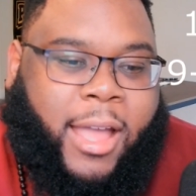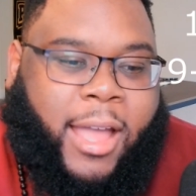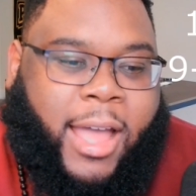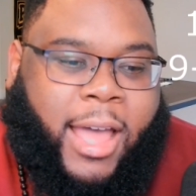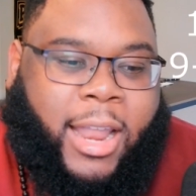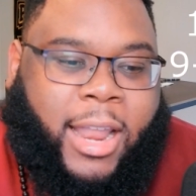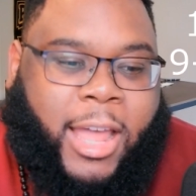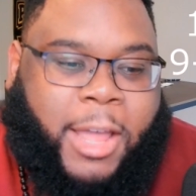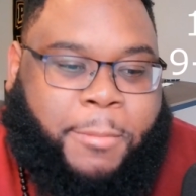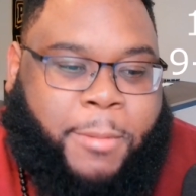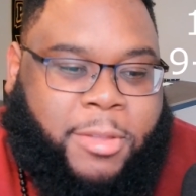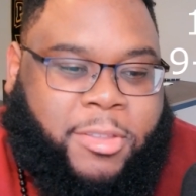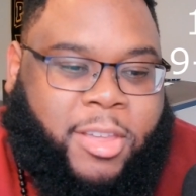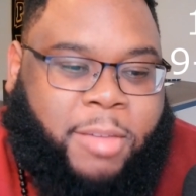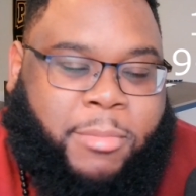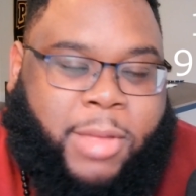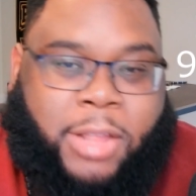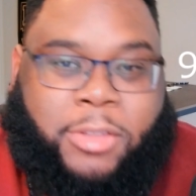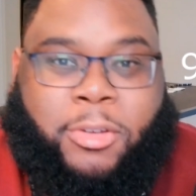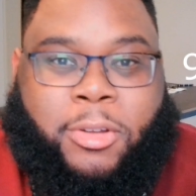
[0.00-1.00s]
I like my
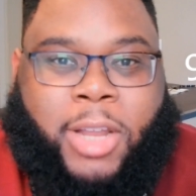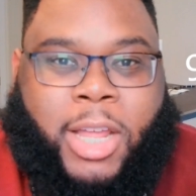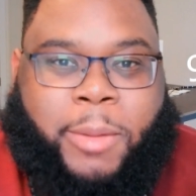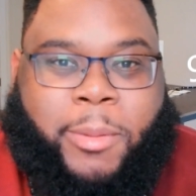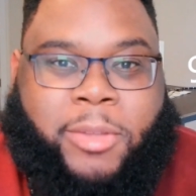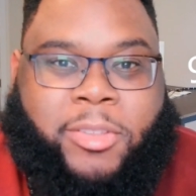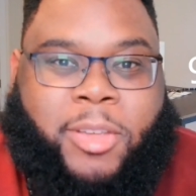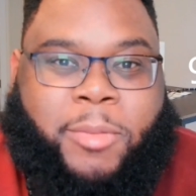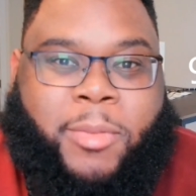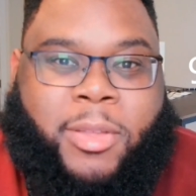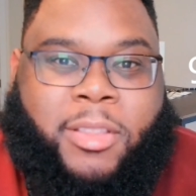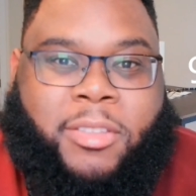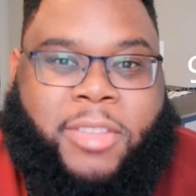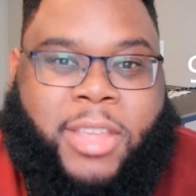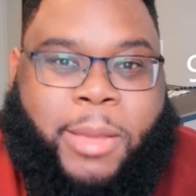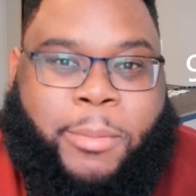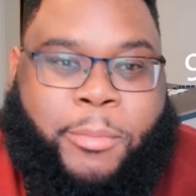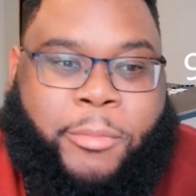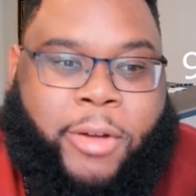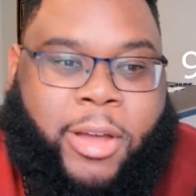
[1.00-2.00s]
team and I don't like my team in the
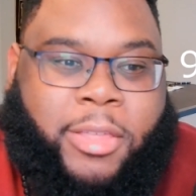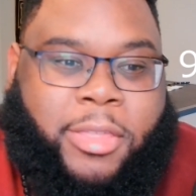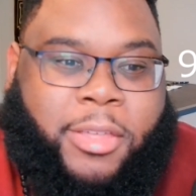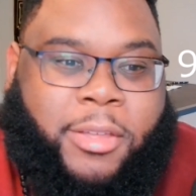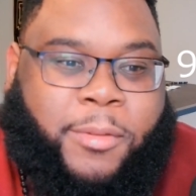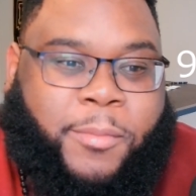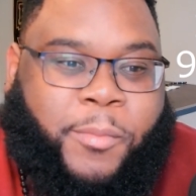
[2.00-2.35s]
same breath.